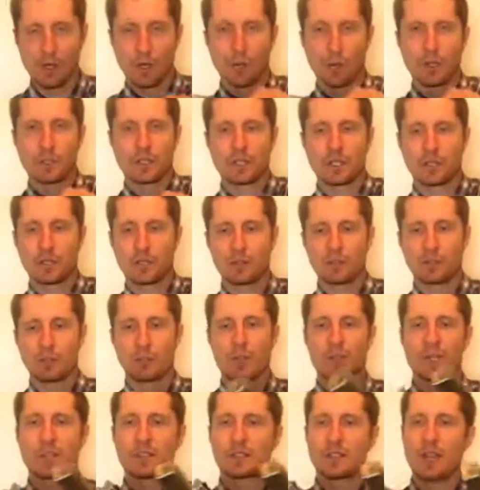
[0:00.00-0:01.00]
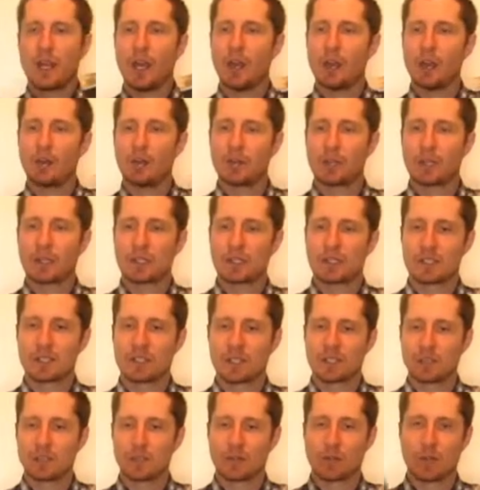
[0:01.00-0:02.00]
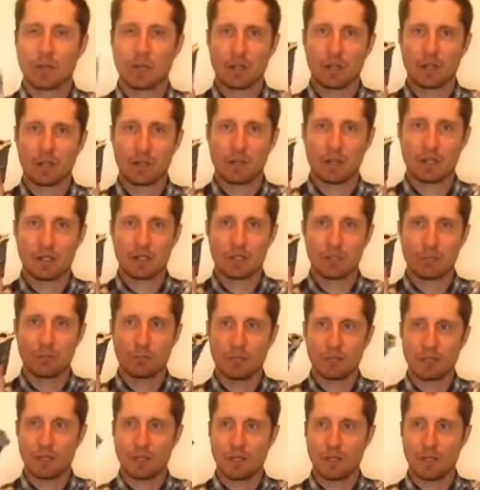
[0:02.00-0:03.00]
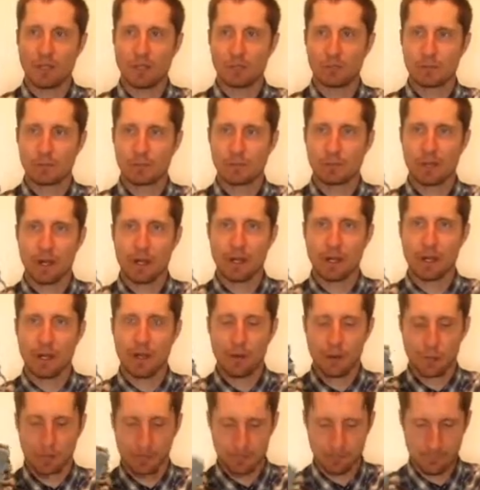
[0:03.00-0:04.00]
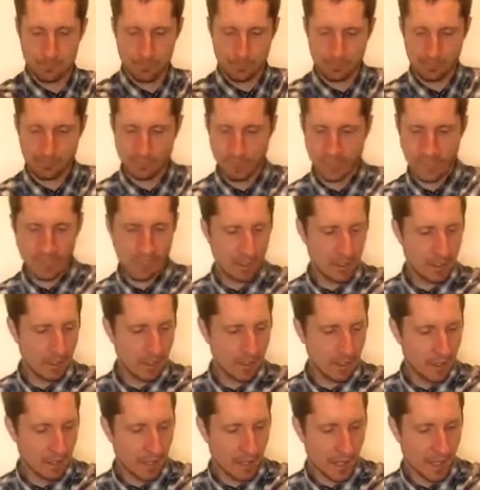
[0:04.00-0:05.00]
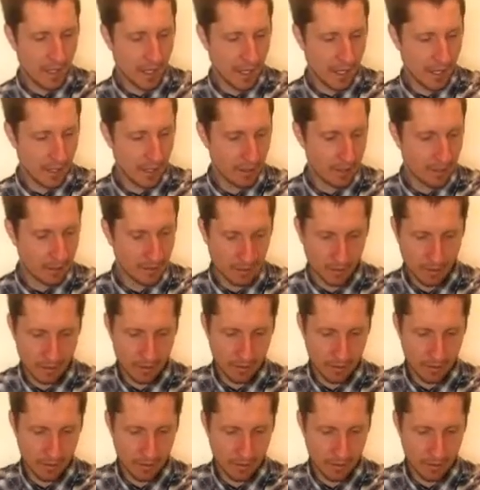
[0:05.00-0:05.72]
Once you get those pins out, you can see the trigger assembly comes right out. And